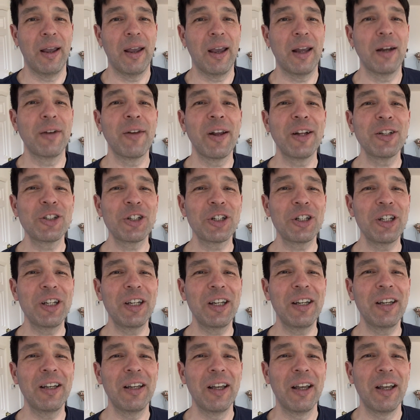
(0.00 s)
And
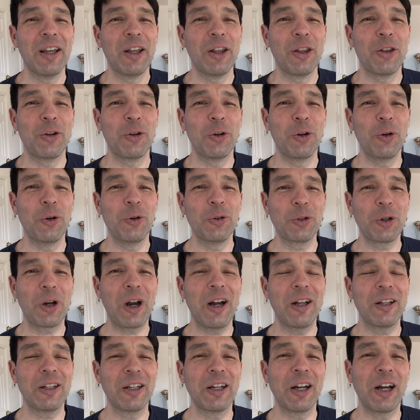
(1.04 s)
eventually, through
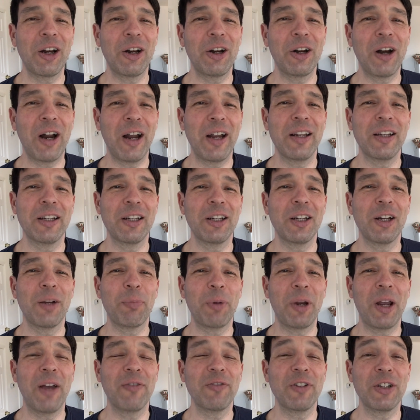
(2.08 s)
trial and error, I ended
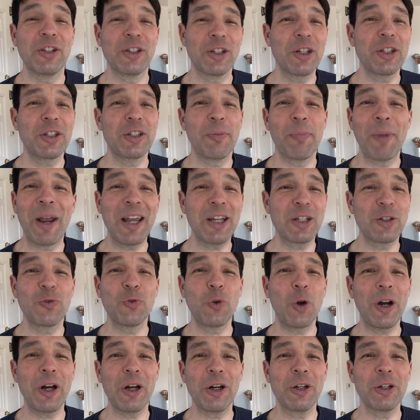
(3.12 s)
up having just a mass of
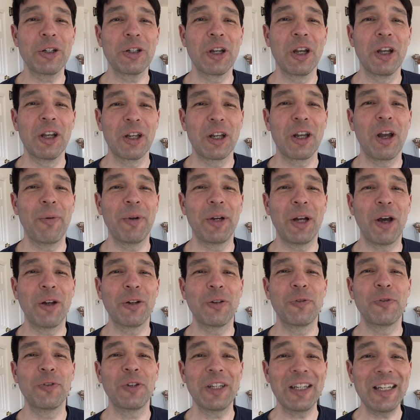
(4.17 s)
wires coming out
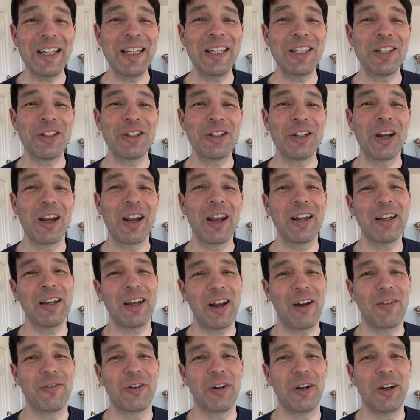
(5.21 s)
of each and
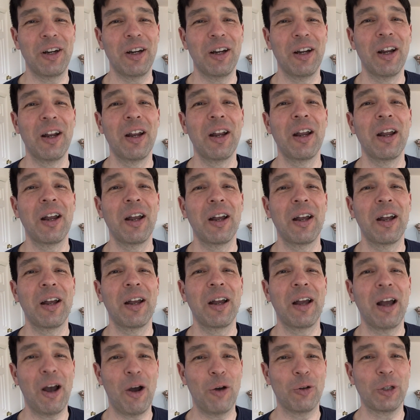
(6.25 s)
every
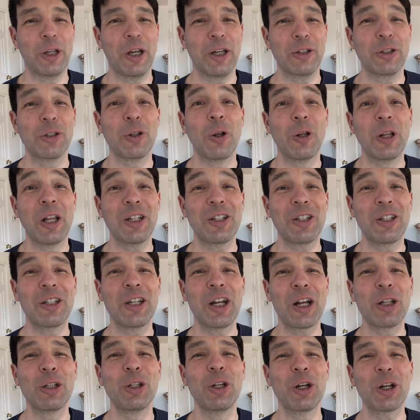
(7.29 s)
outlet. So let's
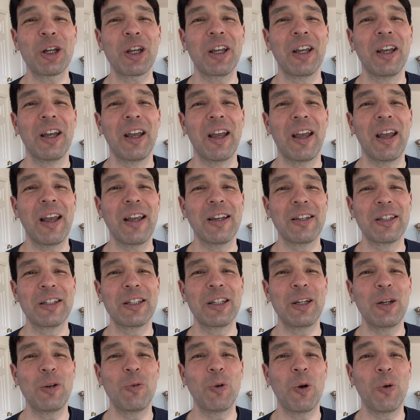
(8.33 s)
take a look and
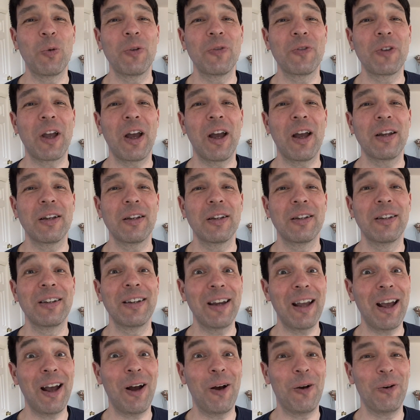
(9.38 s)
see what we've got
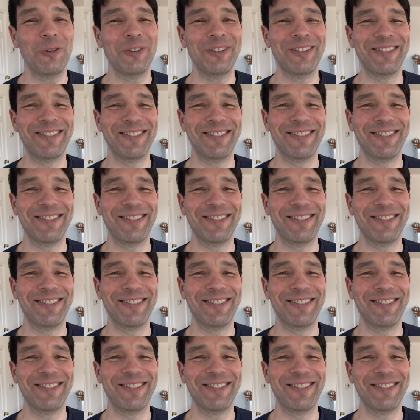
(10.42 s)
now.